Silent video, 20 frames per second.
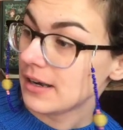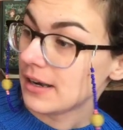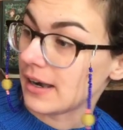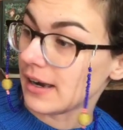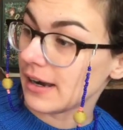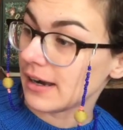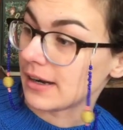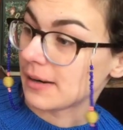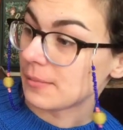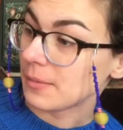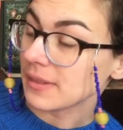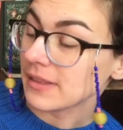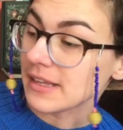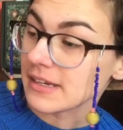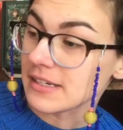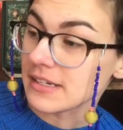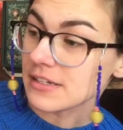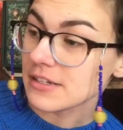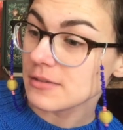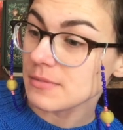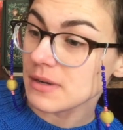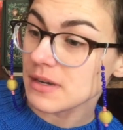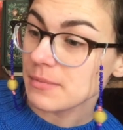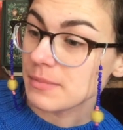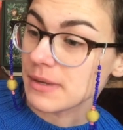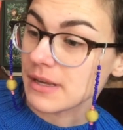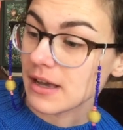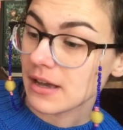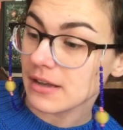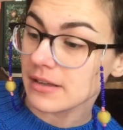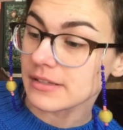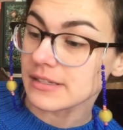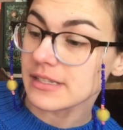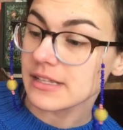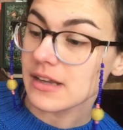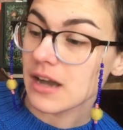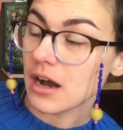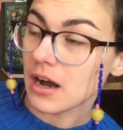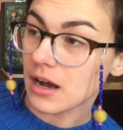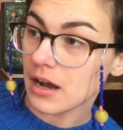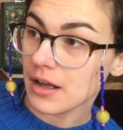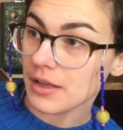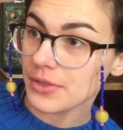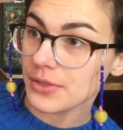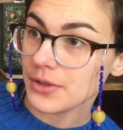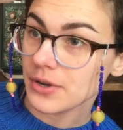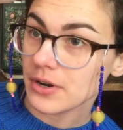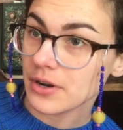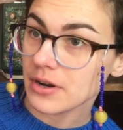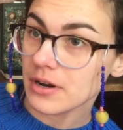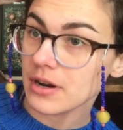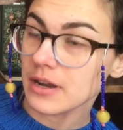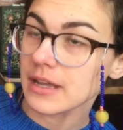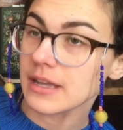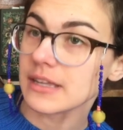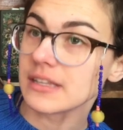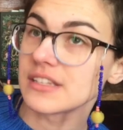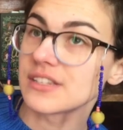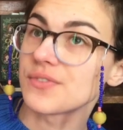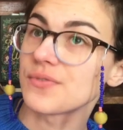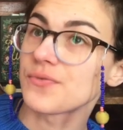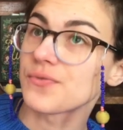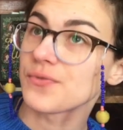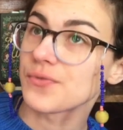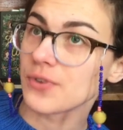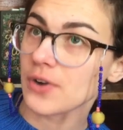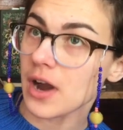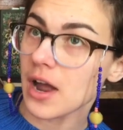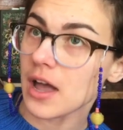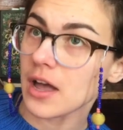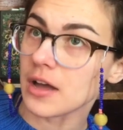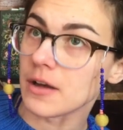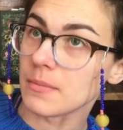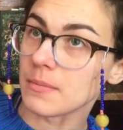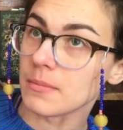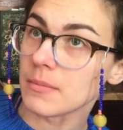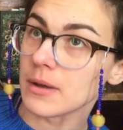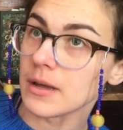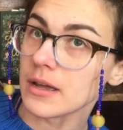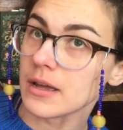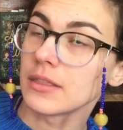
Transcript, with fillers: um, lent it to me because the author is from